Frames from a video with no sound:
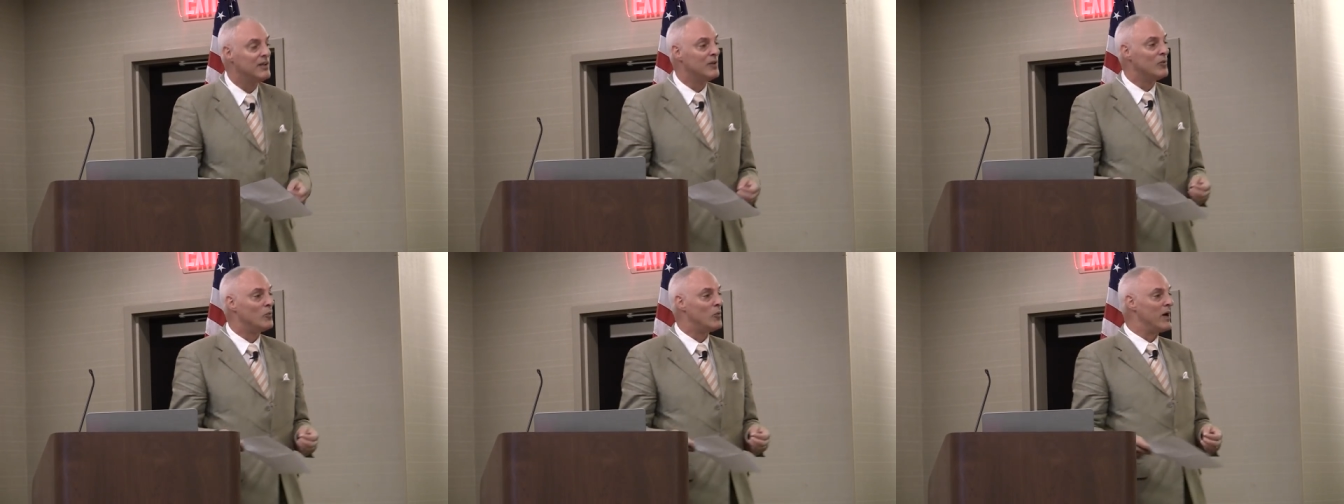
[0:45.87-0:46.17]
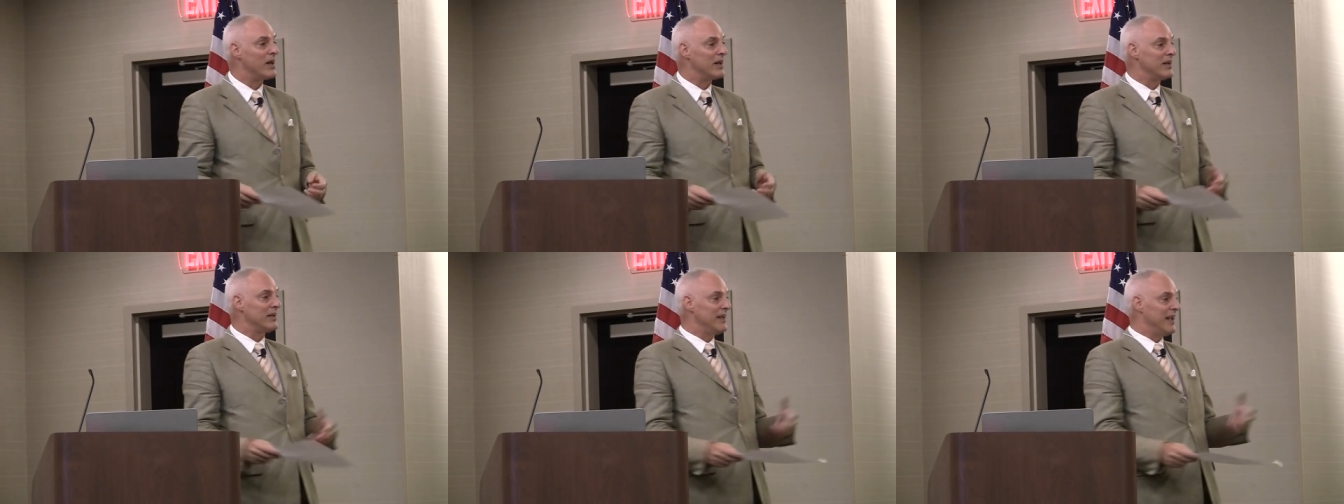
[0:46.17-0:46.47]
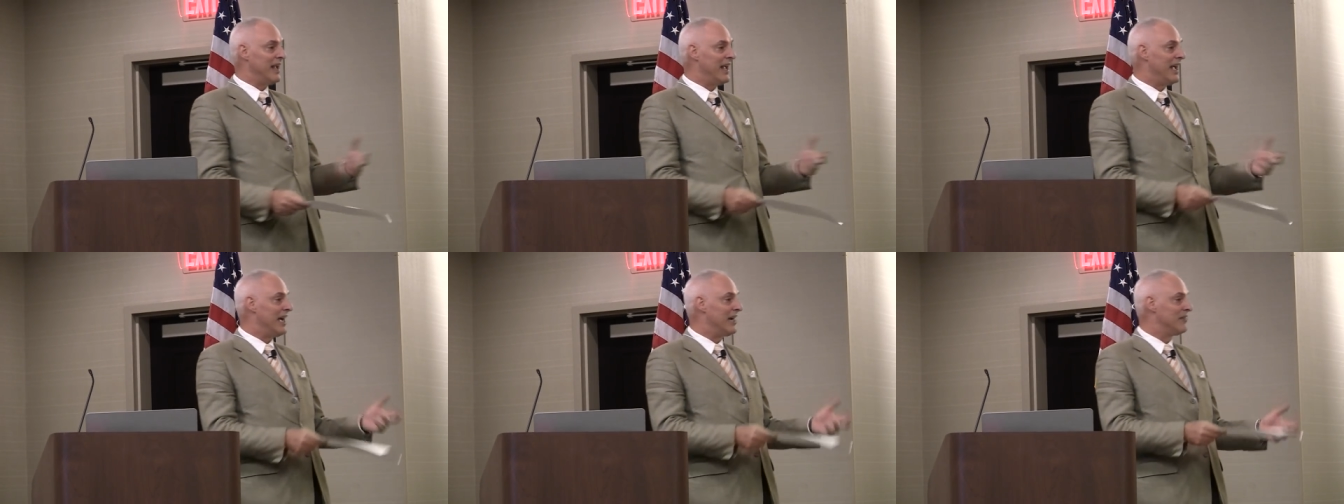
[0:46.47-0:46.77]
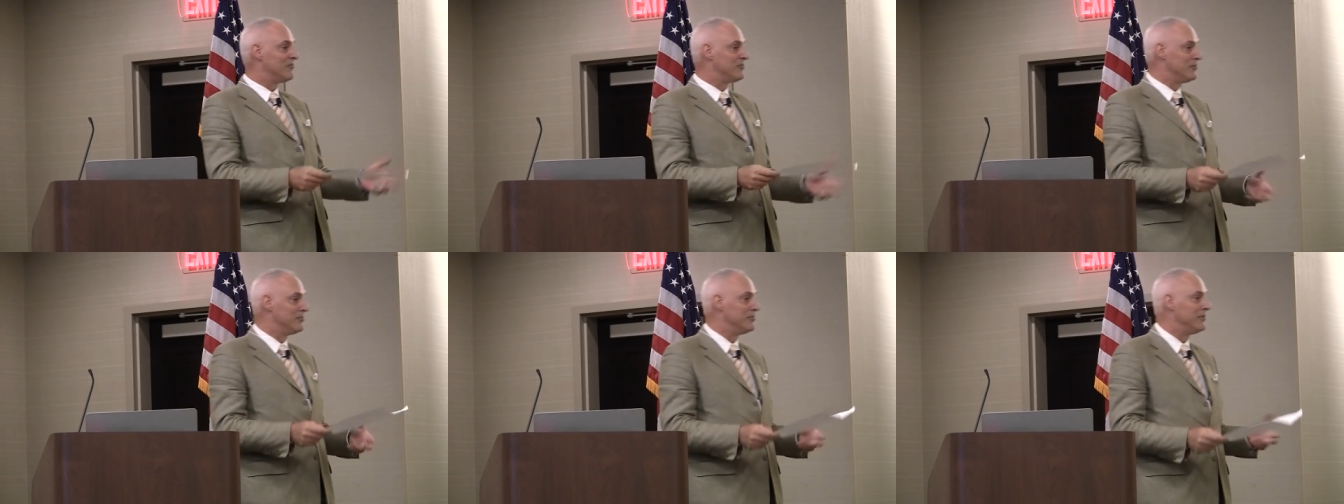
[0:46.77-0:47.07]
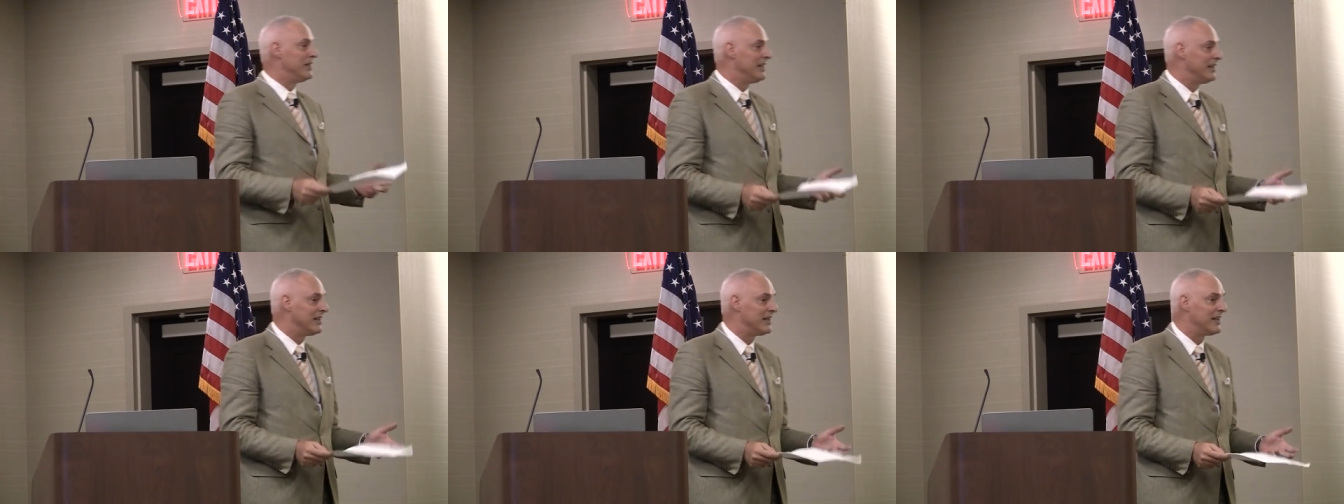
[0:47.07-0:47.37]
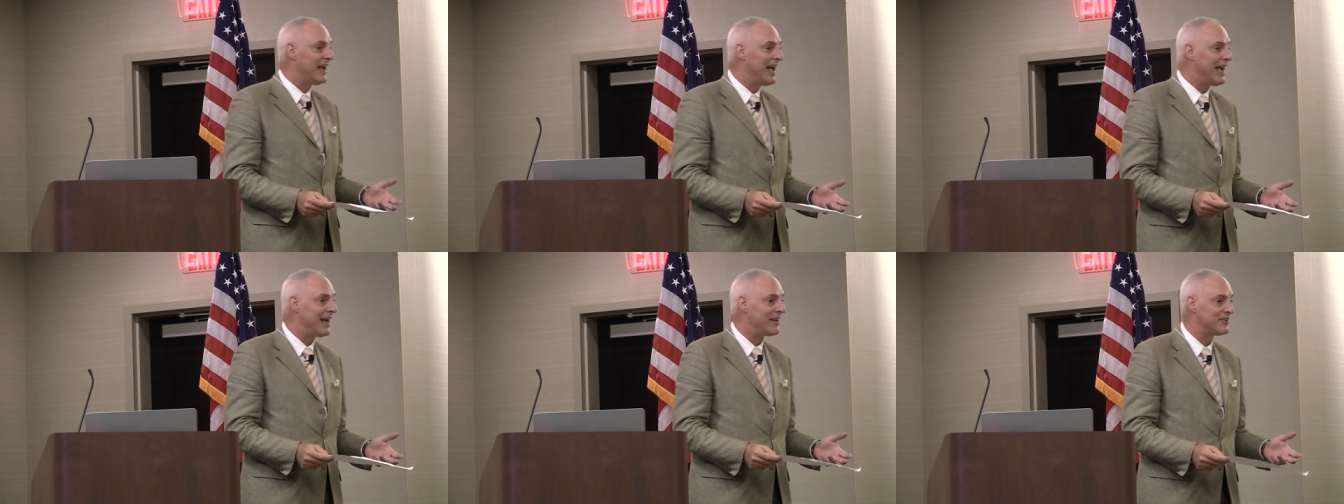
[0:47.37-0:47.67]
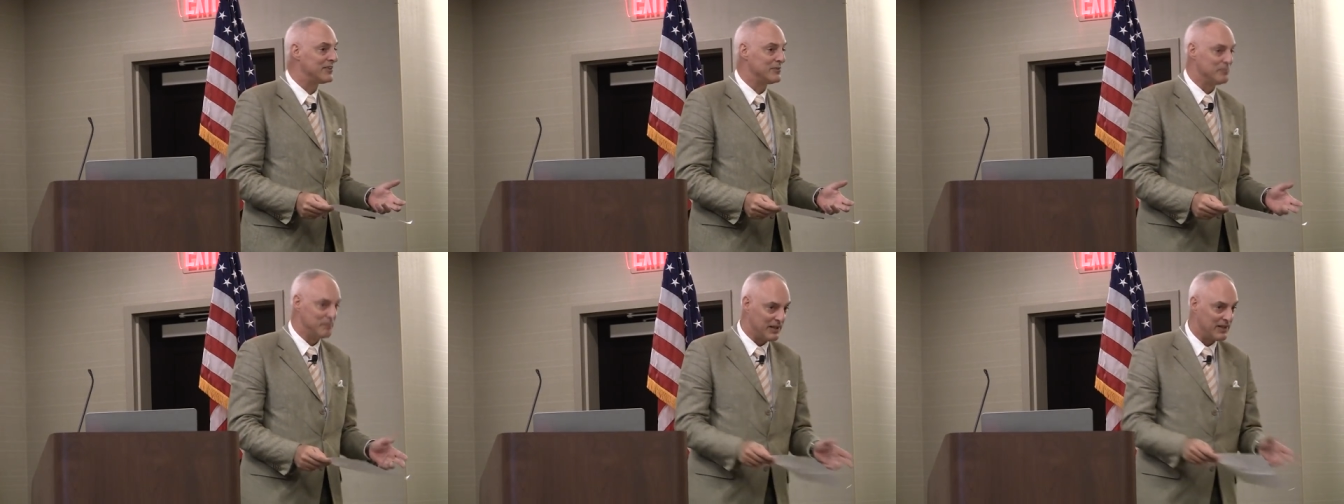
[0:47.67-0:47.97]
wanted to have immediate
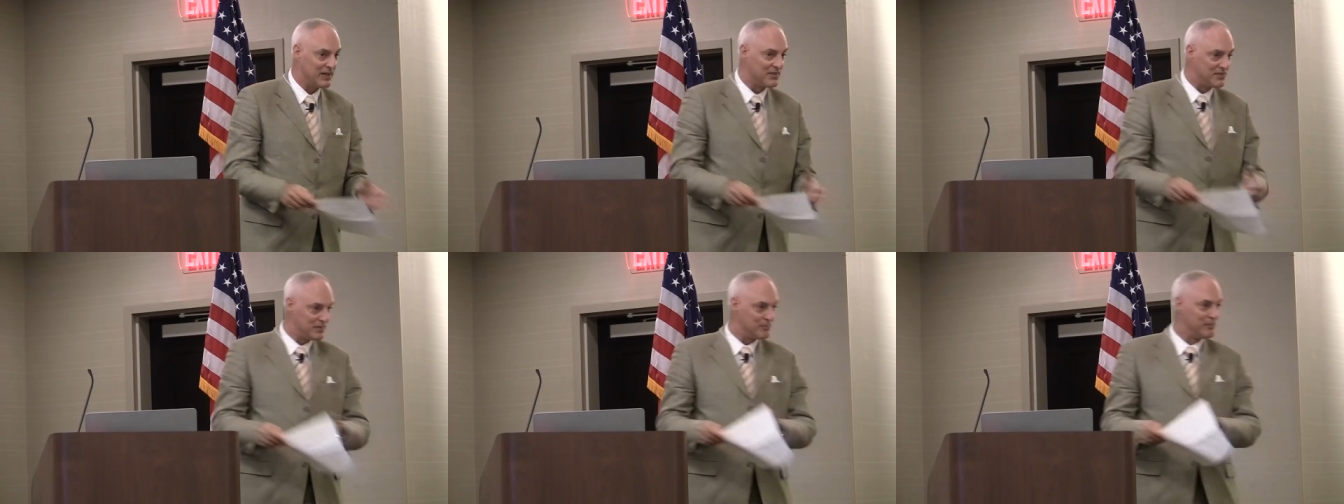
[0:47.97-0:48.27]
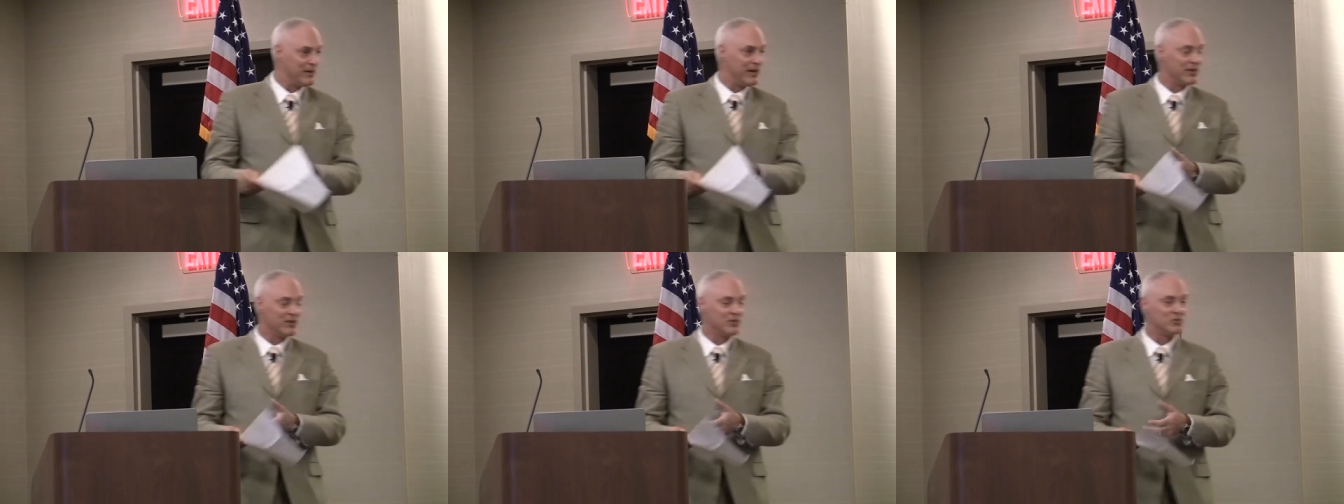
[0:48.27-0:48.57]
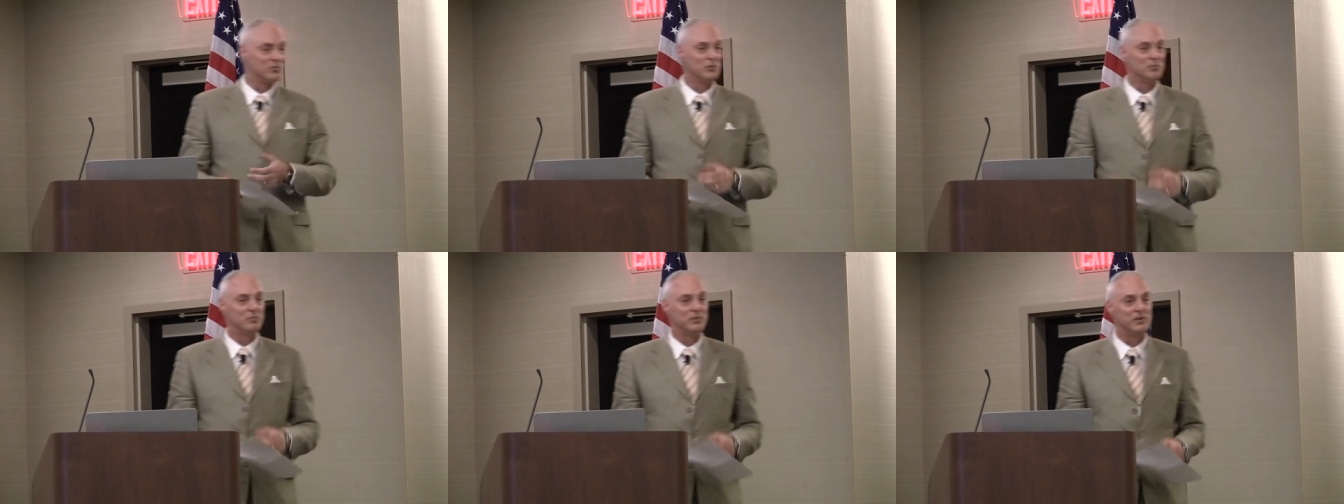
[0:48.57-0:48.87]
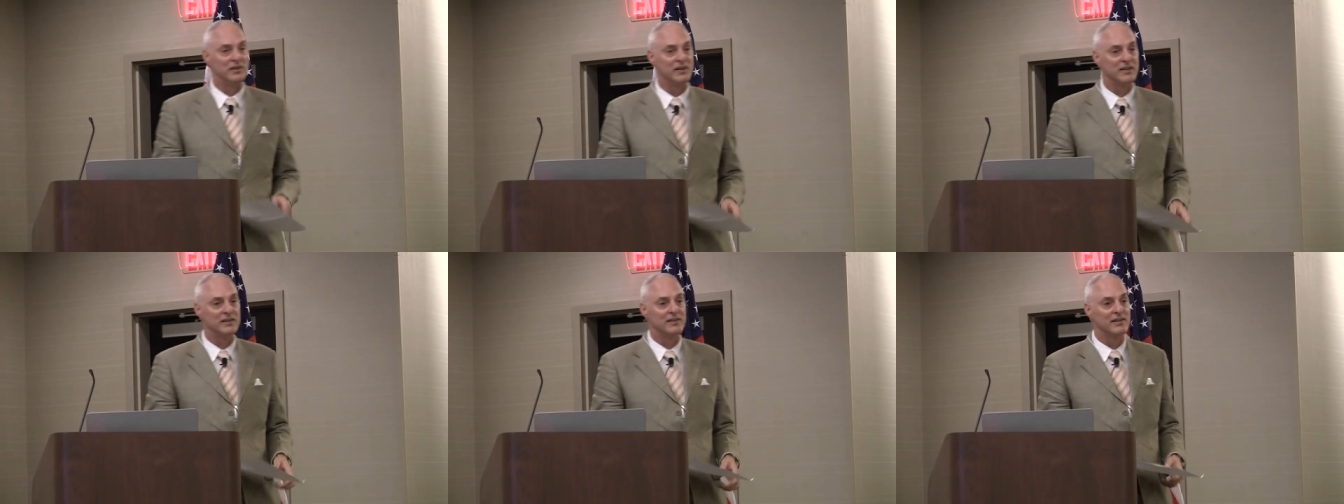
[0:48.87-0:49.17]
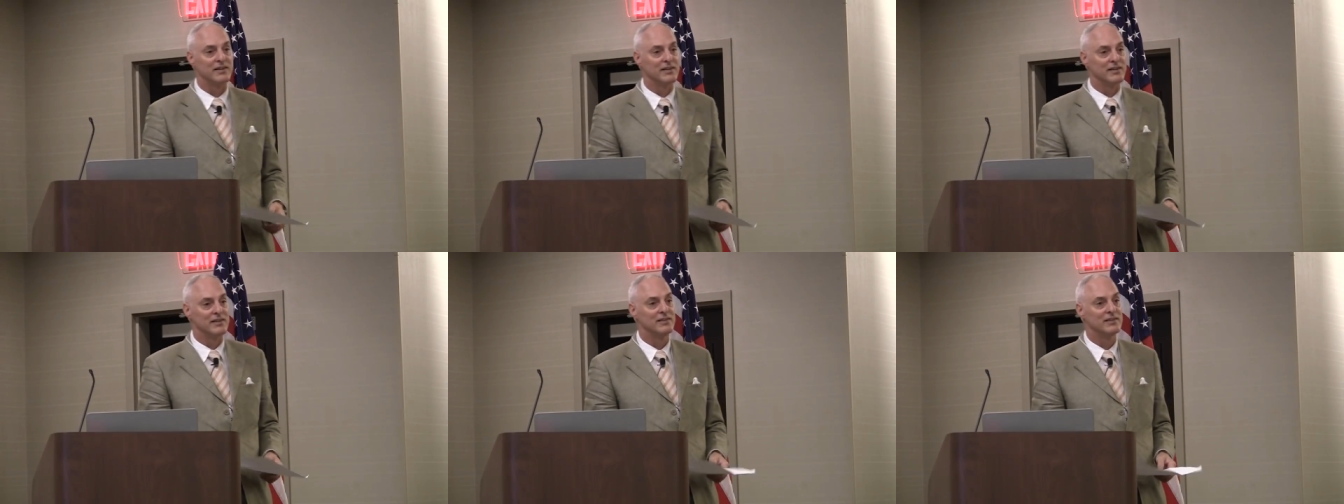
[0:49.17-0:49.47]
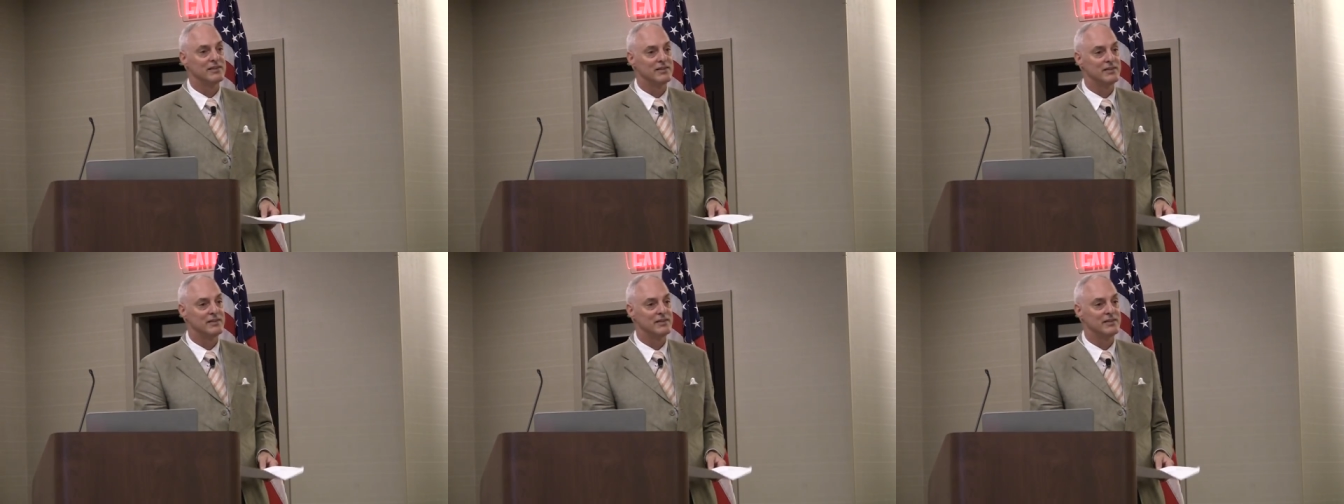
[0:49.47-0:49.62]
action because the models were predicting